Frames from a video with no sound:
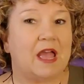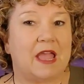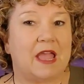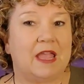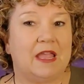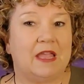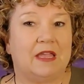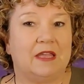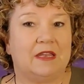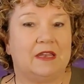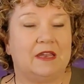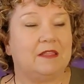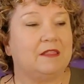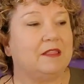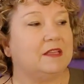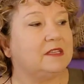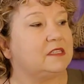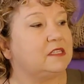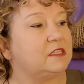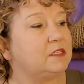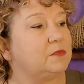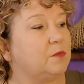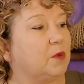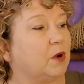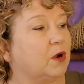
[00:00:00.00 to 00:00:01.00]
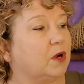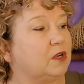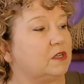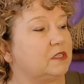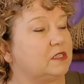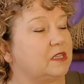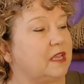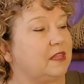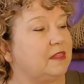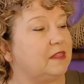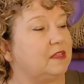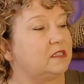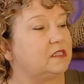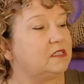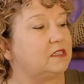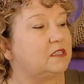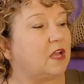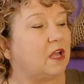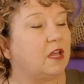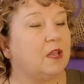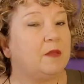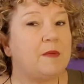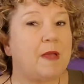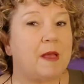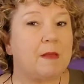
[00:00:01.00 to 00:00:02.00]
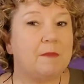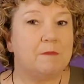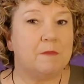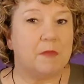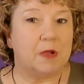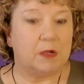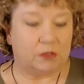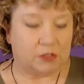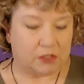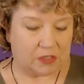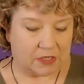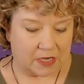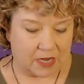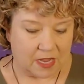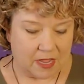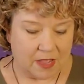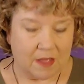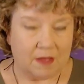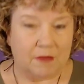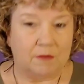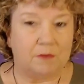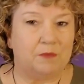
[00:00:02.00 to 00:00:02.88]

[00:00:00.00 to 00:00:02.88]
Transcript: And this is Mars, and this is all about motion.